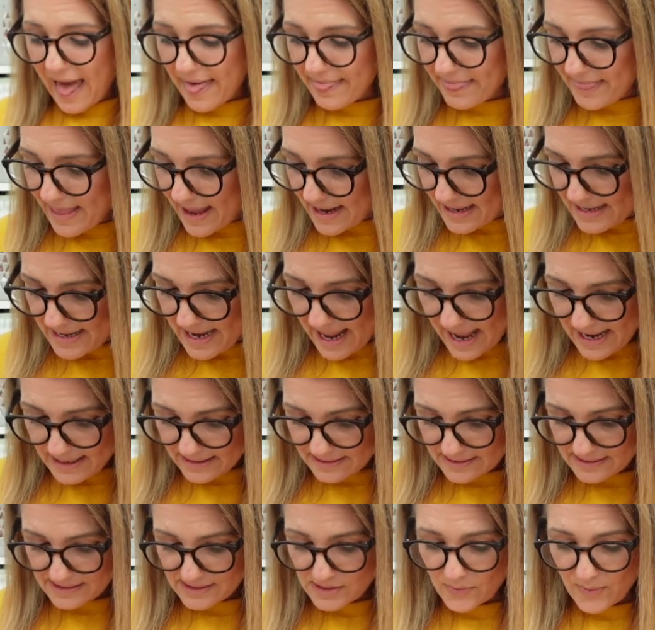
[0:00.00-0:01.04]
And then
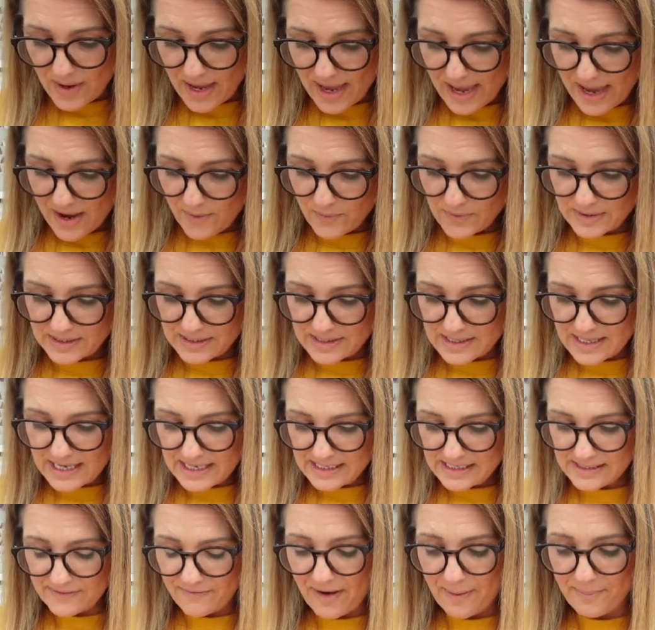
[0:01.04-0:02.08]
next to it was
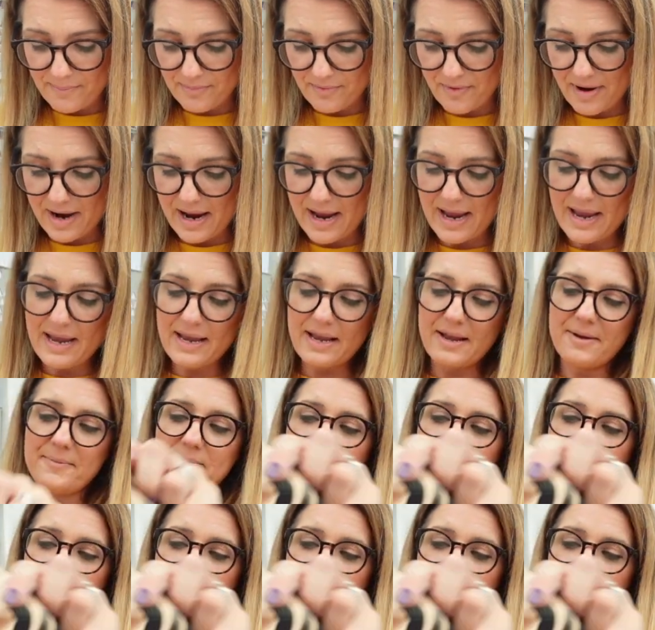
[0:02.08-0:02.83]
this fabric,